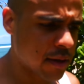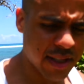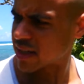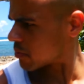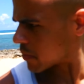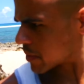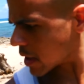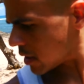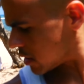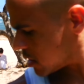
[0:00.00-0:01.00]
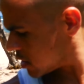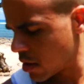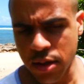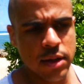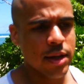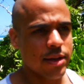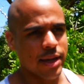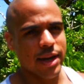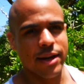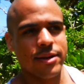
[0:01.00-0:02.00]
Is that what we got? Yeah, lunch.
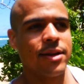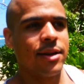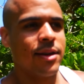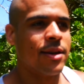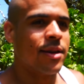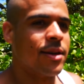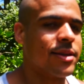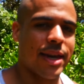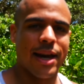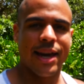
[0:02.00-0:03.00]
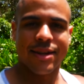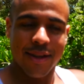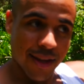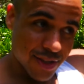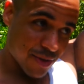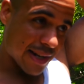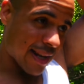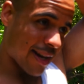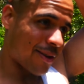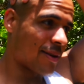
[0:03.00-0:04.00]
Yeah. Yeah, heading to lunch right
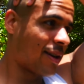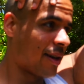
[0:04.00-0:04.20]
now.